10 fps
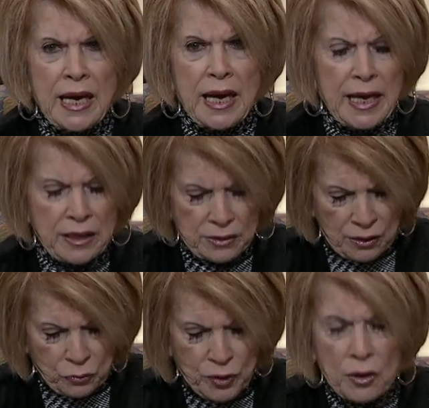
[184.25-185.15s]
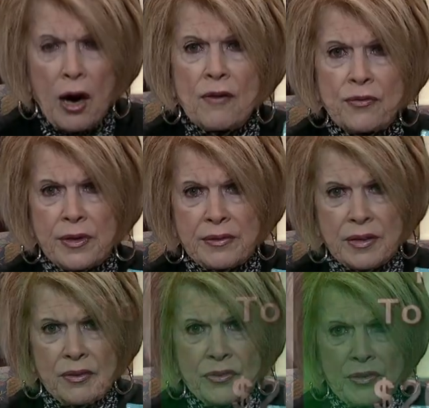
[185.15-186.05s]
And we're offering
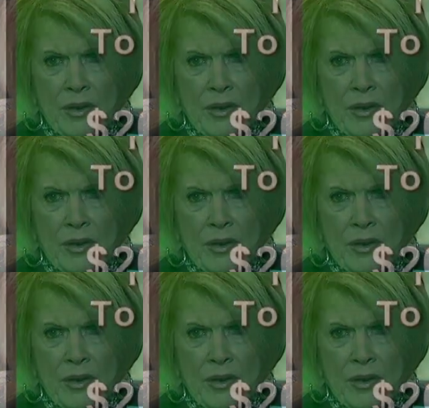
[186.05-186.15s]
this